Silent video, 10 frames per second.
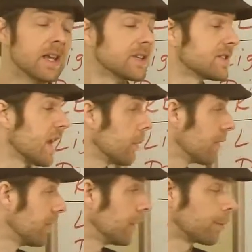Stay
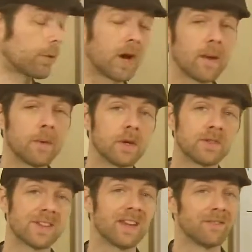within your
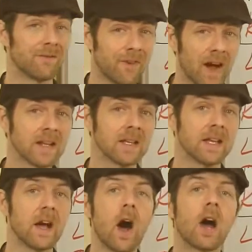parameters. And
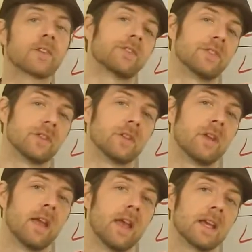finally, oxygen.
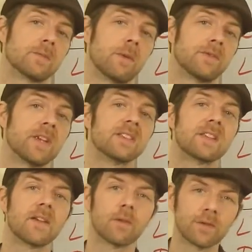As we've said
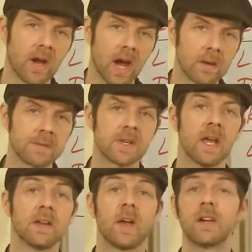several times,
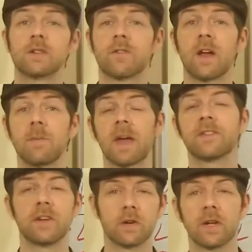nitrifying
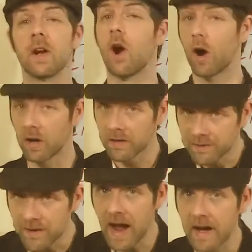bacteria are in
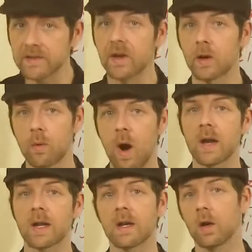fact
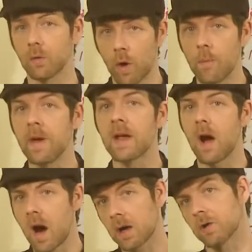aquatic,
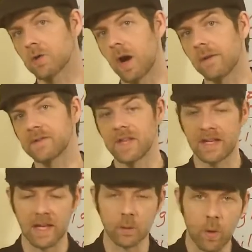aerobic autotrophs.
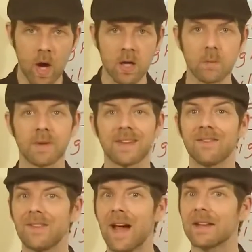They need water, but
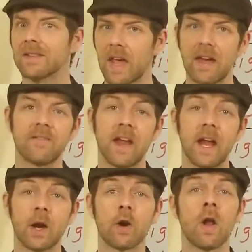they've got to have
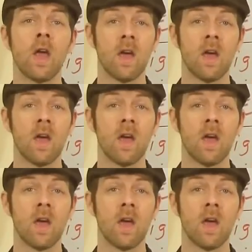air.